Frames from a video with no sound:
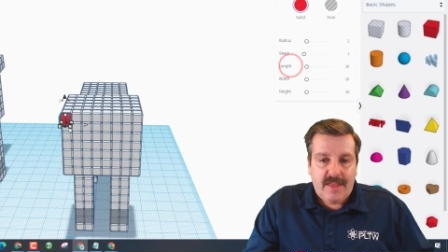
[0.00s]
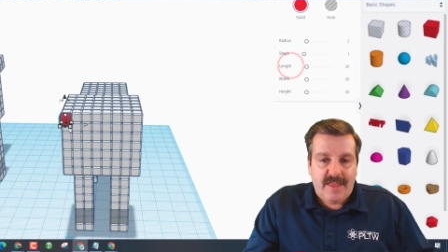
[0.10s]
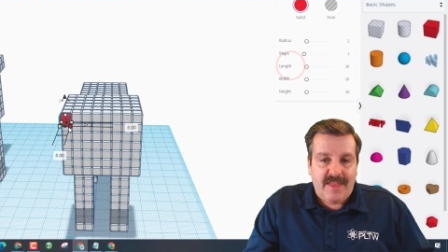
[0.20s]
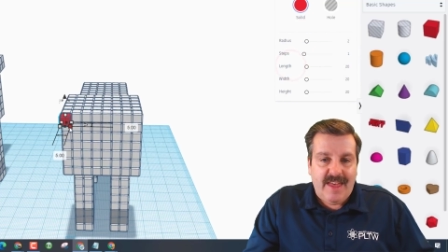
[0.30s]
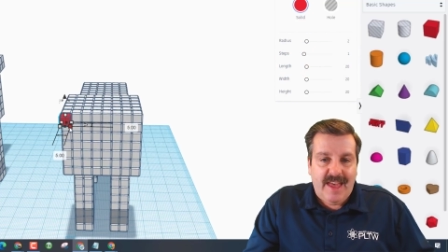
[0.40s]

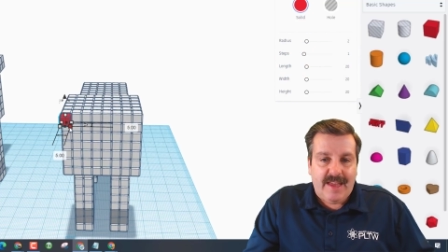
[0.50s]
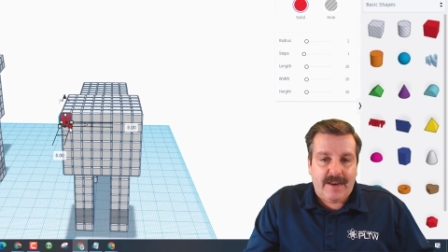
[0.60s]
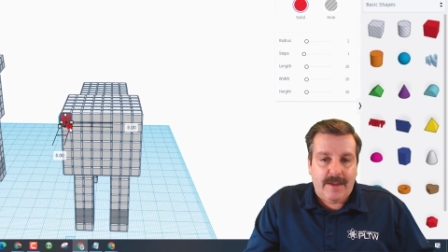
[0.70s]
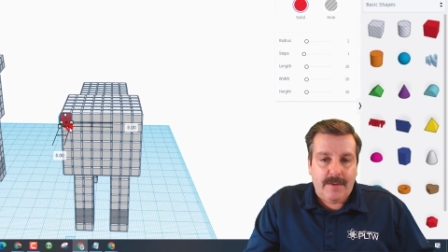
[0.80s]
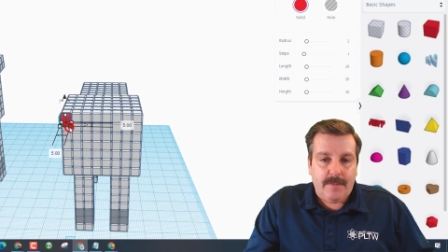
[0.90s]

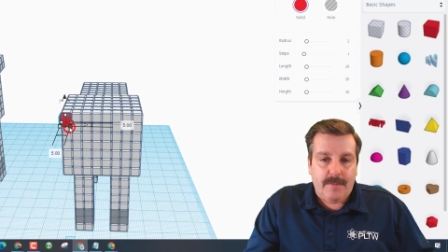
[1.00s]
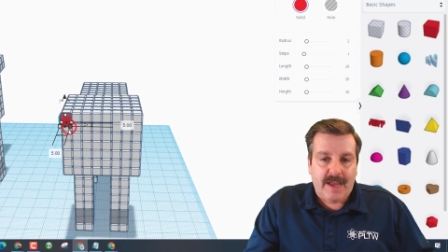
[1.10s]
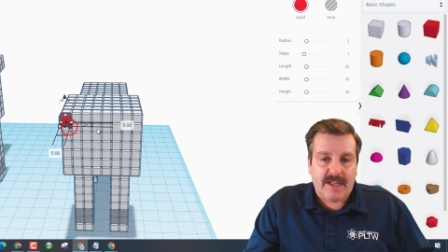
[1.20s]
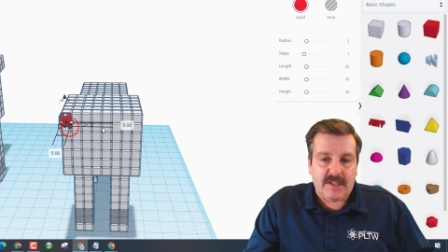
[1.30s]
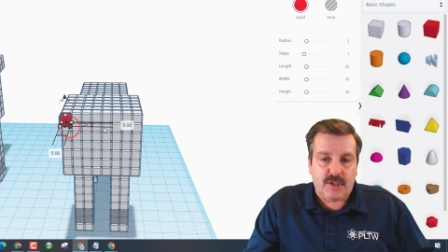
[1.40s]
Then
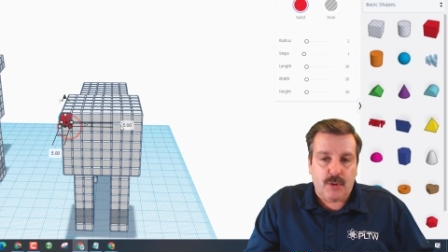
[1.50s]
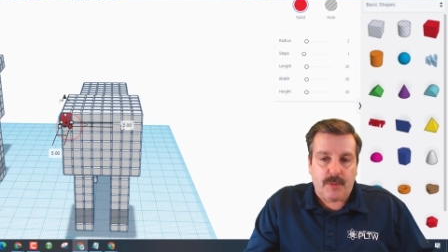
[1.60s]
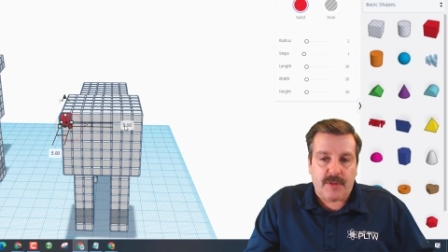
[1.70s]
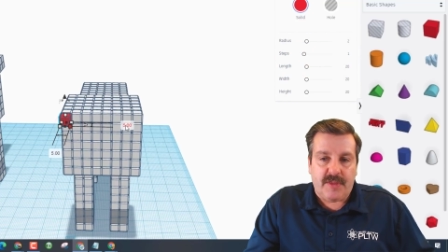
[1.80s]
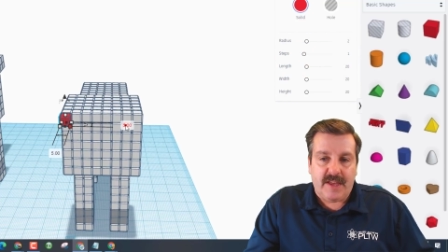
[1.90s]
make it
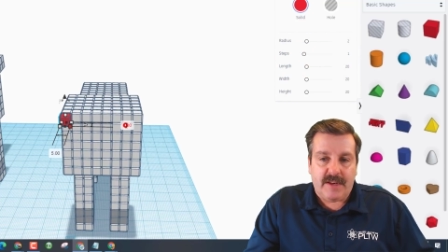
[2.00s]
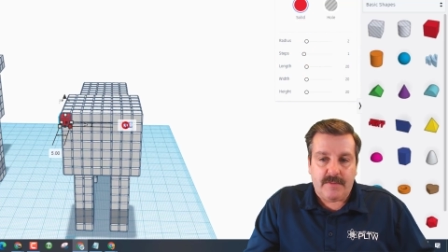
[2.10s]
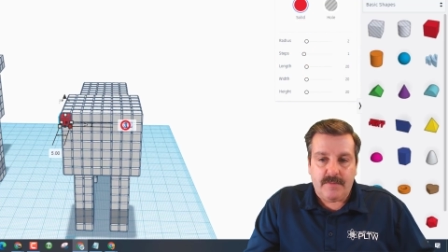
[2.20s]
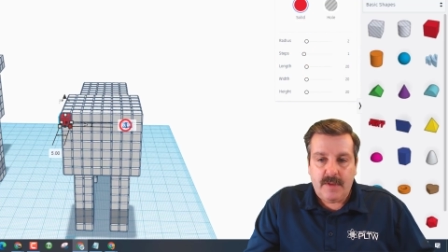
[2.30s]
super thin.